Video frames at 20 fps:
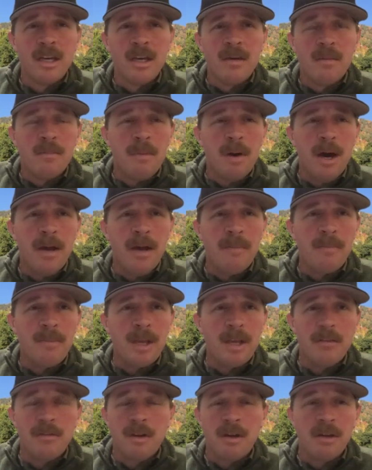But
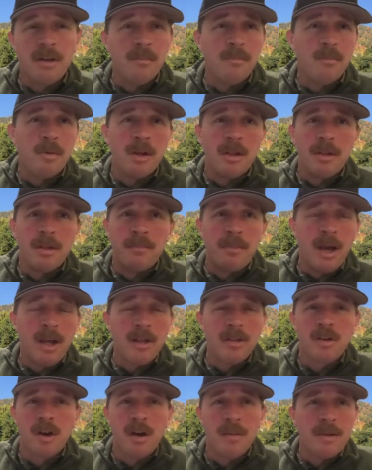it's one of the
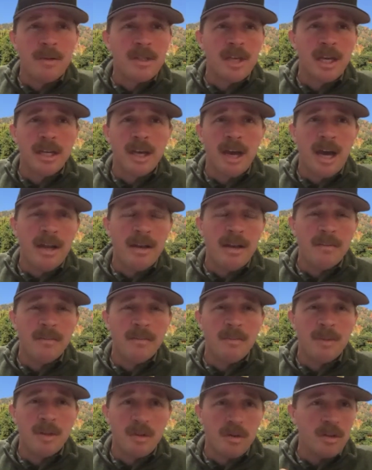best comments I got, and
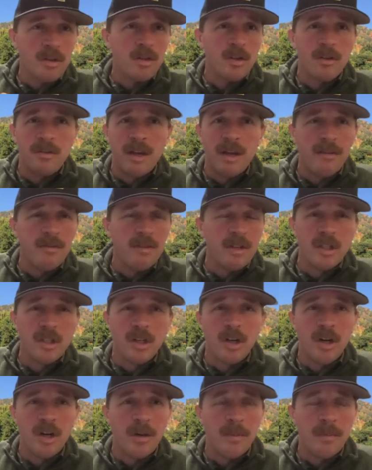we do a survey every
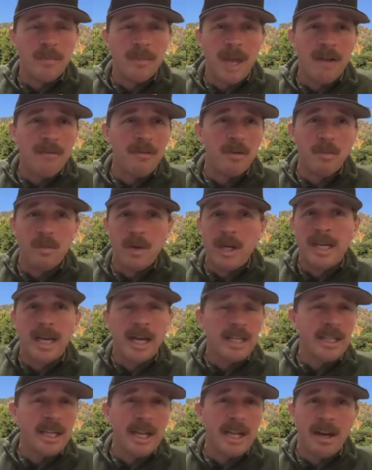term. Every week I
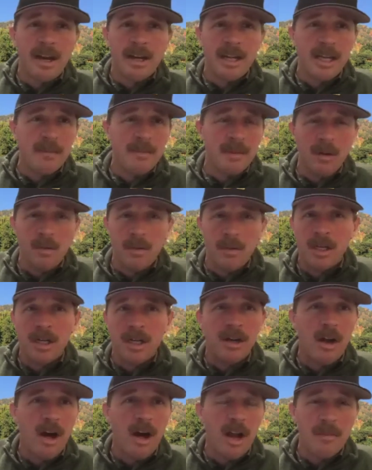send out an email with an
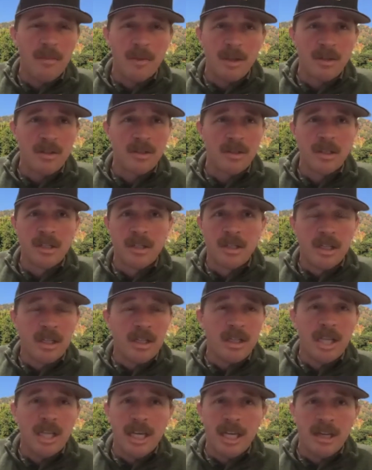anonymous
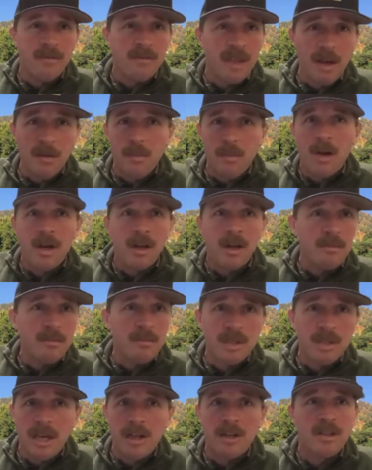link if they want to
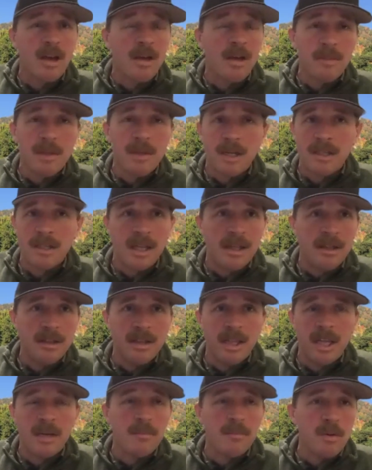say something that
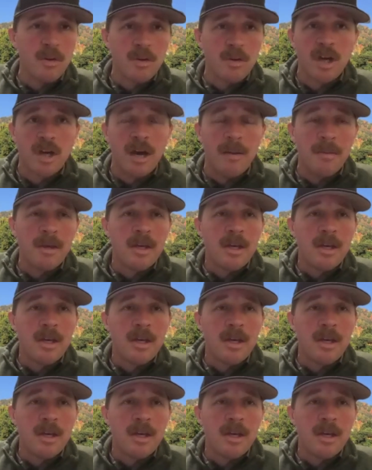they can push up.